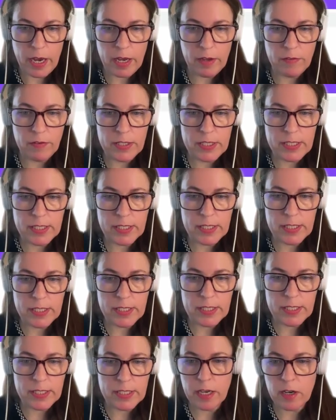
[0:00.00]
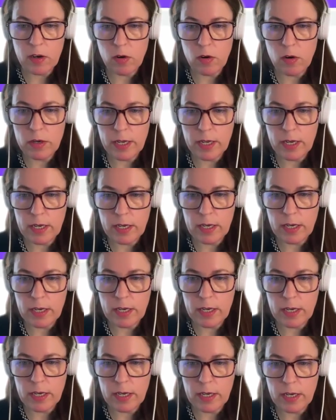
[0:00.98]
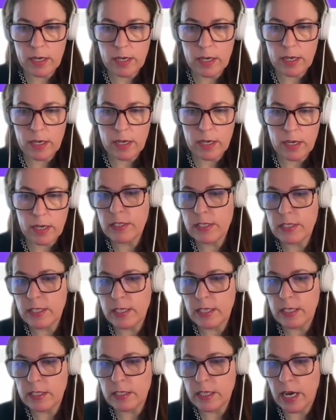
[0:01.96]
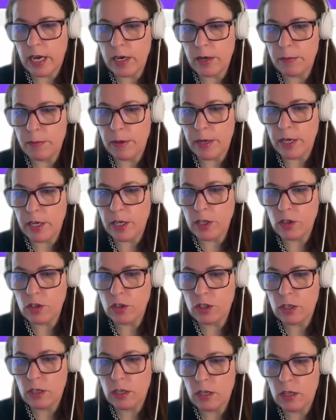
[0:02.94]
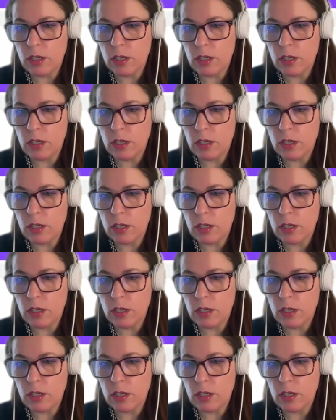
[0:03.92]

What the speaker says: I will size it accordingly so that it covers the entire page.